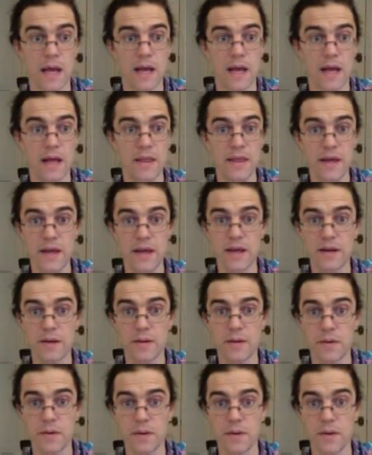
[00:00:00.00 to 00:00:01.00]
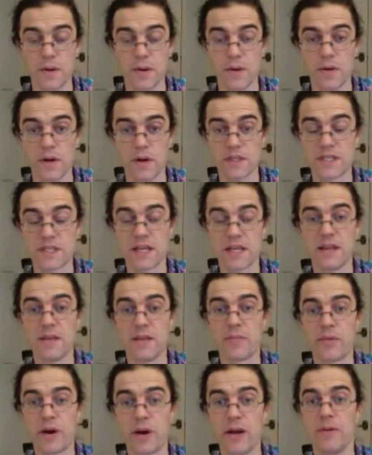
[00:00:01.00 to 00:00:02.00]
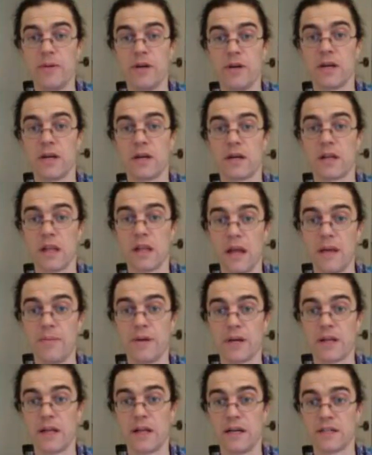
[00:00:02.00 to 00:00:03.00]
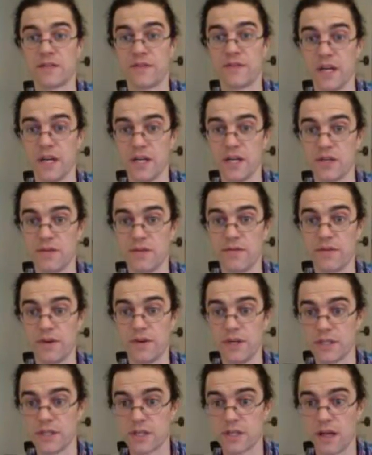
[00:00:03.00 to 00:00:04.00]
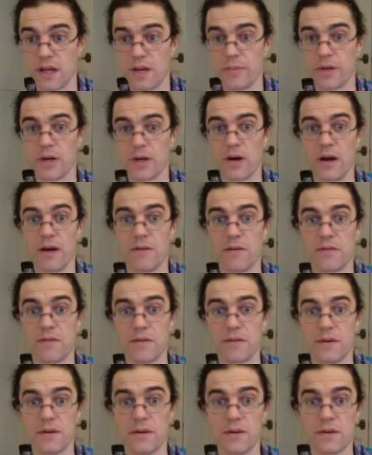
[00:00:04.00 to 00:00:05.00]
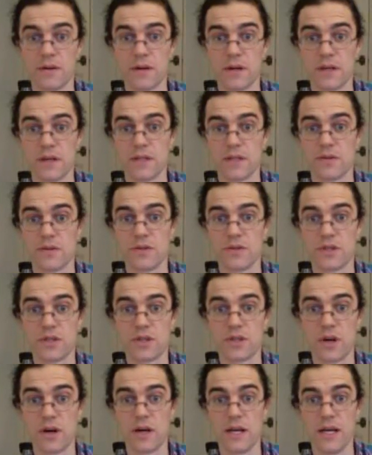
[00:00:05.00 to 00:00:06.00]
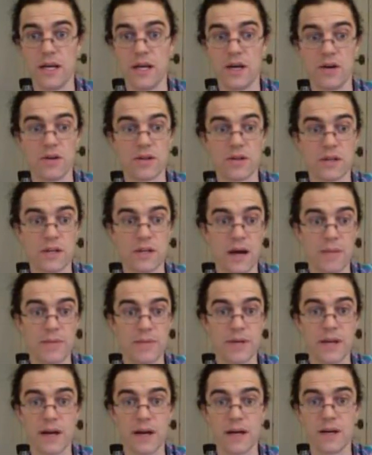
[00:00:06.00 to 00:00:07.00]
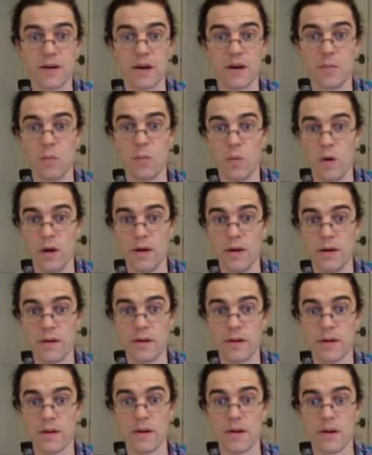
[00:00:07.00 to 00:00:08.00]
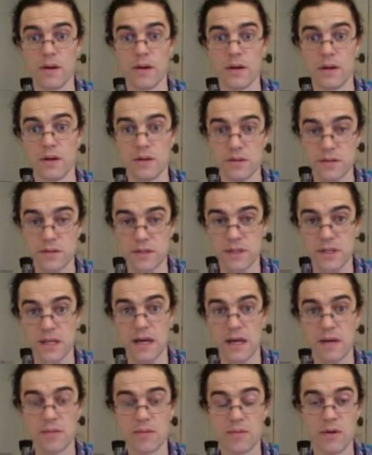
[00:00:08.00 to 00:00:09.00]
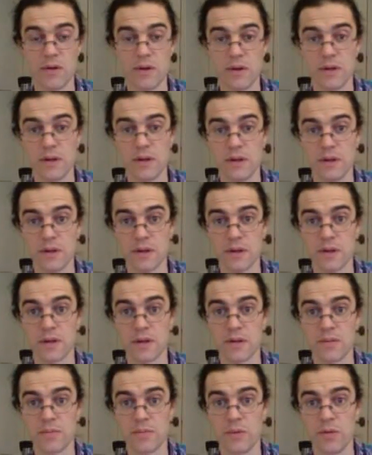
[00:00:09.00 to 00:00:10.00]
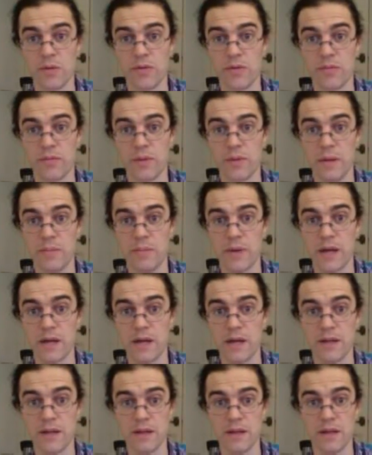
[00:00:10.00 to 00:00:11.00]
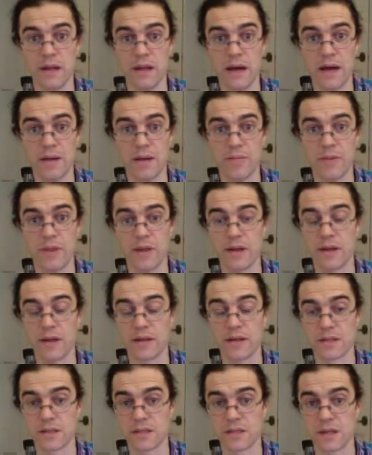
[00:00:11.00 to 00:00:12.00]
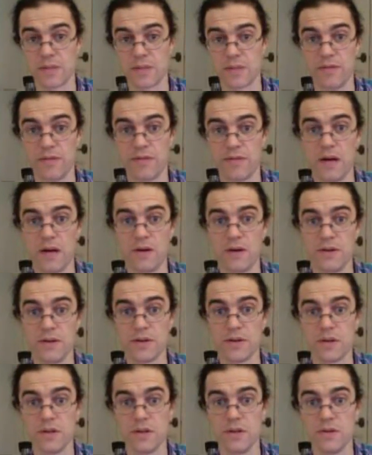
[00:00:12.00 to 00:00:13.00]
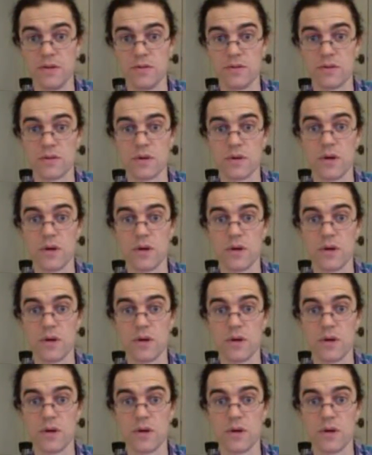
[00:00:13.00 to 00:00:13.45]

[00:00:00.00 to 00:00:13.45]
And then I'm going to assign the primary climate classification for each climate graph. Okay, so start here at the top of diagram 1. You'll see that in both embedded in the lab and then as a separate file you can use.